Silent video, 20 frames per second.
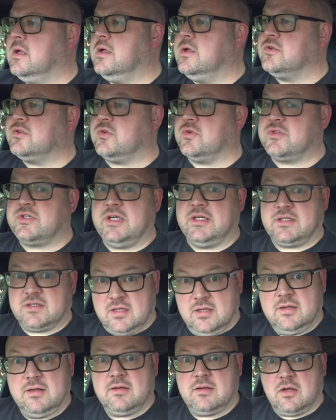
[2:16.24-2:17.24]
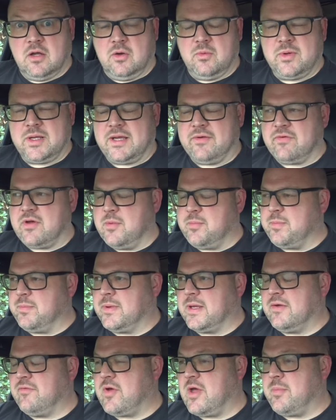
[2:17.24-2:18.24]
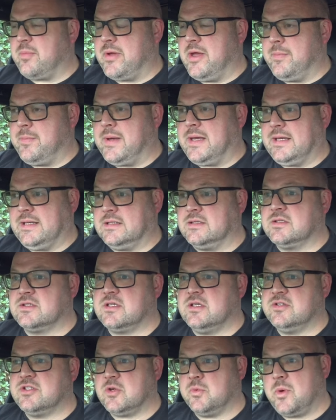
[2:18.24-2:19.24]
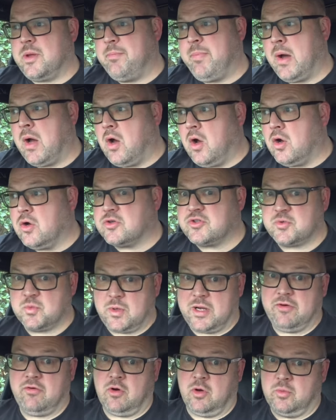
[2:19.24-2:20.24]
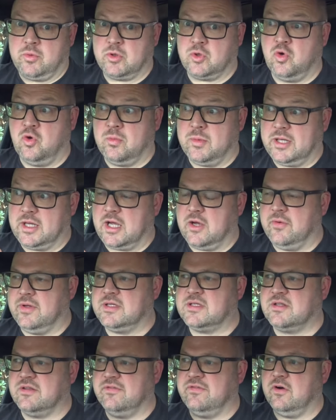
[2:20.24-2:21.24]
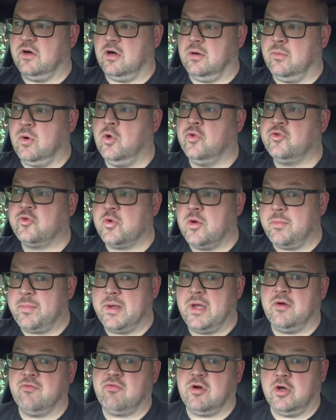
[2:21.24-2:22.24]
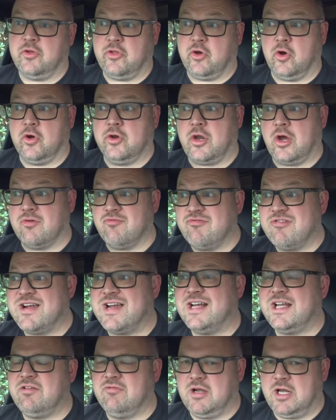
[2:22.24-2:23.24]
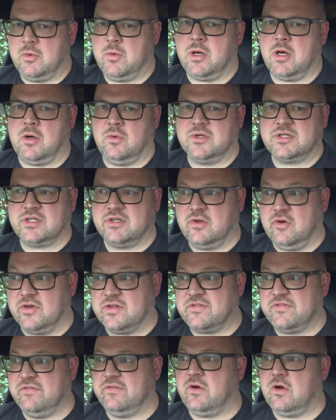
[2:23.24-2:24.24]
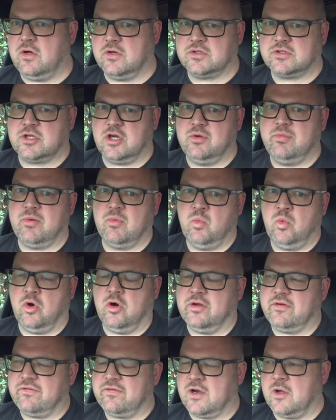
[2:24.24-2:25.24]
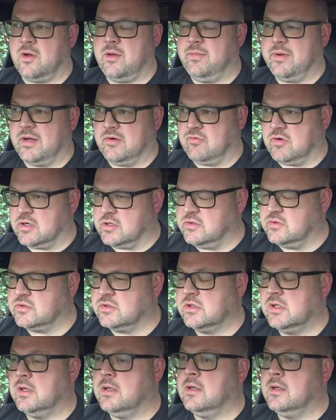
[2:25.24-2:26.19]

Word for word: so I said, like, we'll give it, give it a bit of beans. So we passed where I would normally go into the farm onto a bit of road that I know really, really well. It's a nice, fast, open, wide, flowing bit of road.